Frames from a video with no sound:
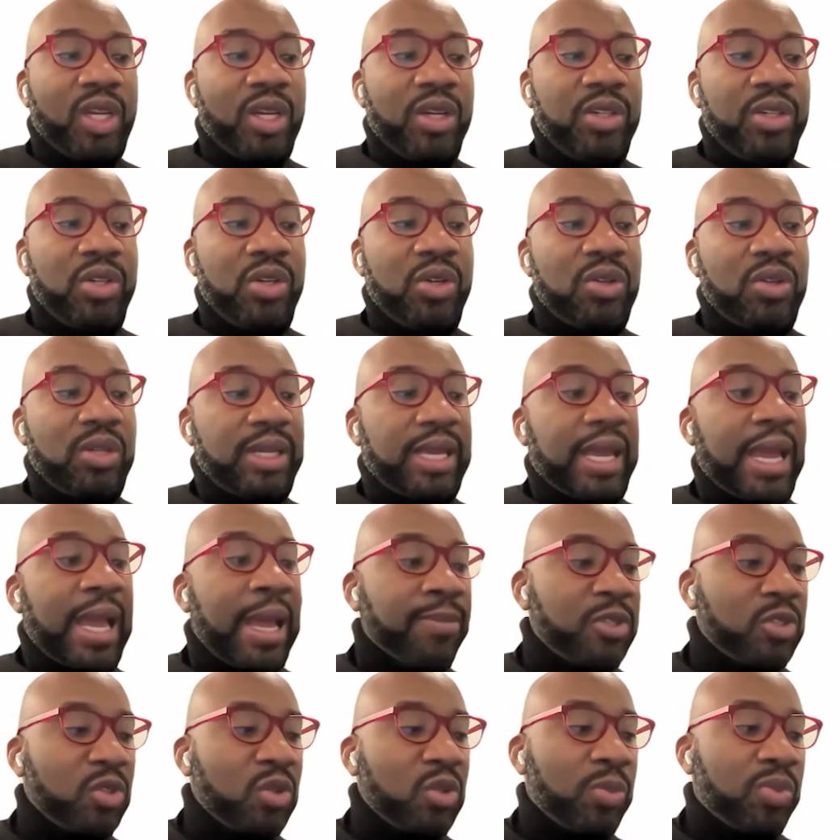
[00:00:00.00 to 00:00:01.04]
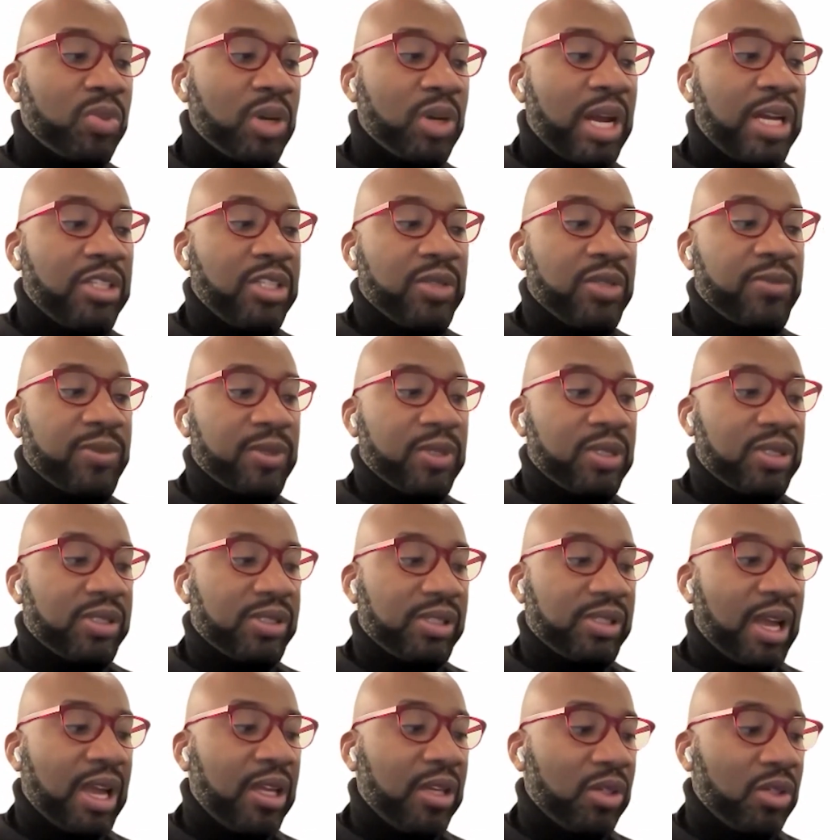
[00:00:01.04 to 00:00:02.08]
you know, the Capstone Project for the
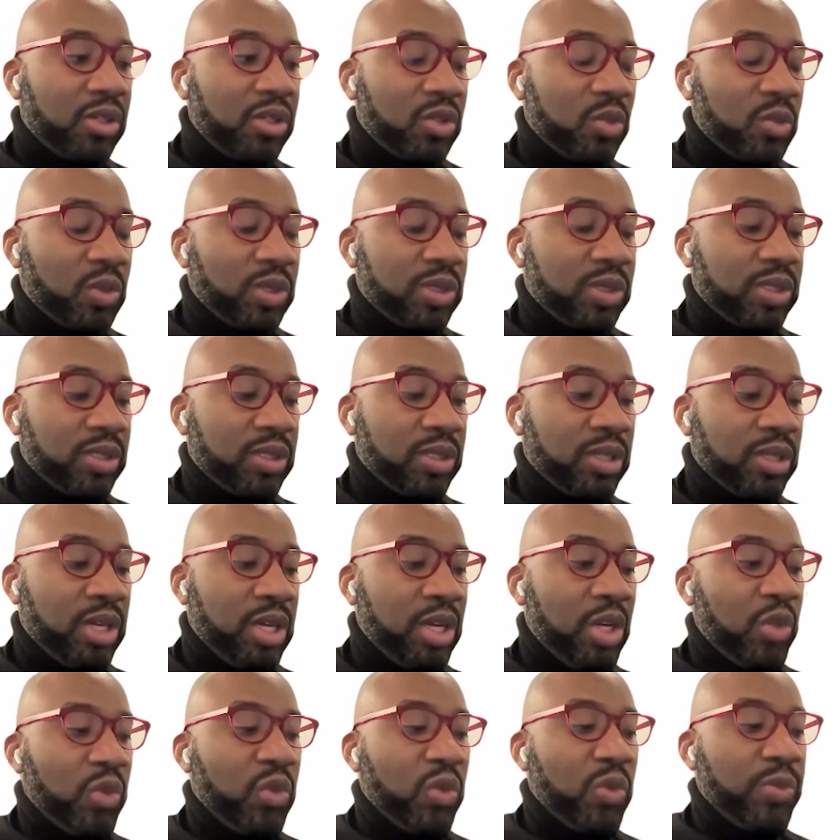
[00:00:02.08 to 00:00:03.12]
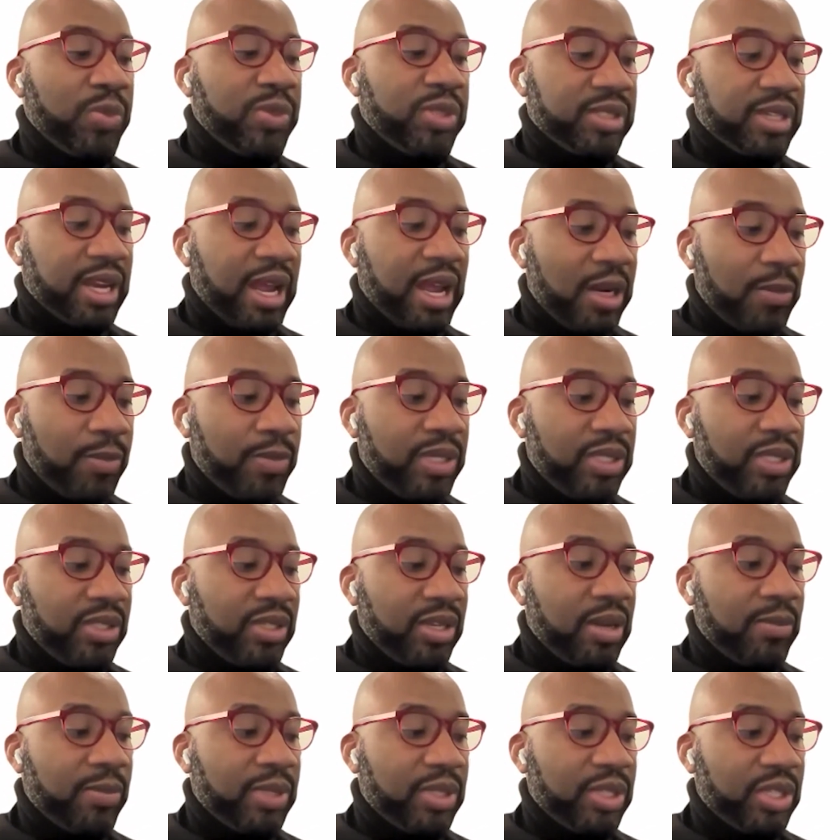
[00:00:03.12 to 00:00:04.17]
Scholars was a group stock pitch
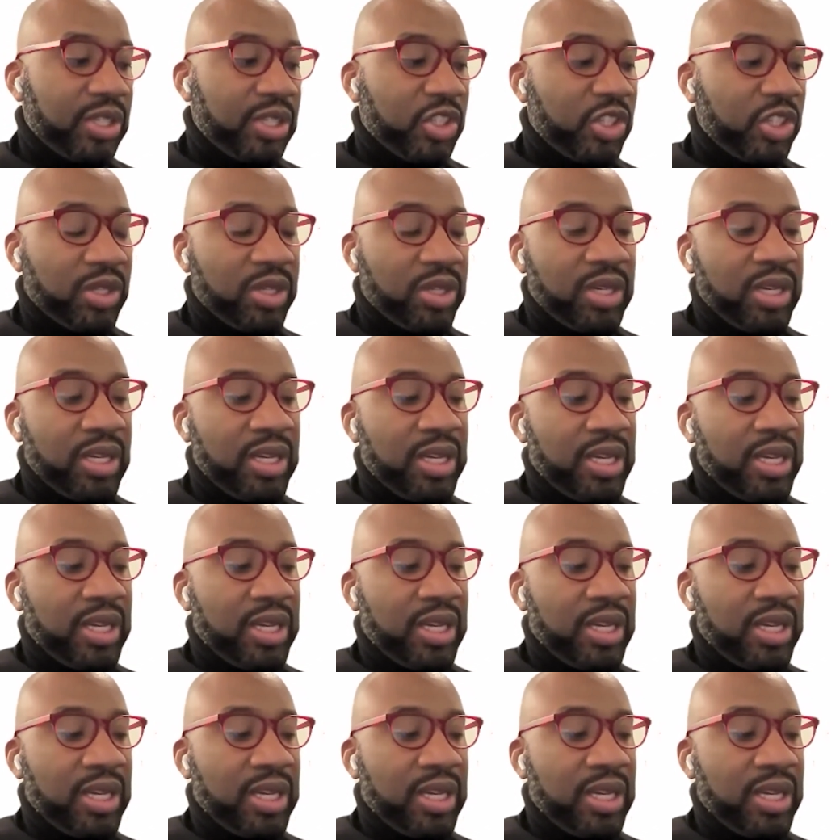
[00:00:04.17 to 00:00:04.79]
competition.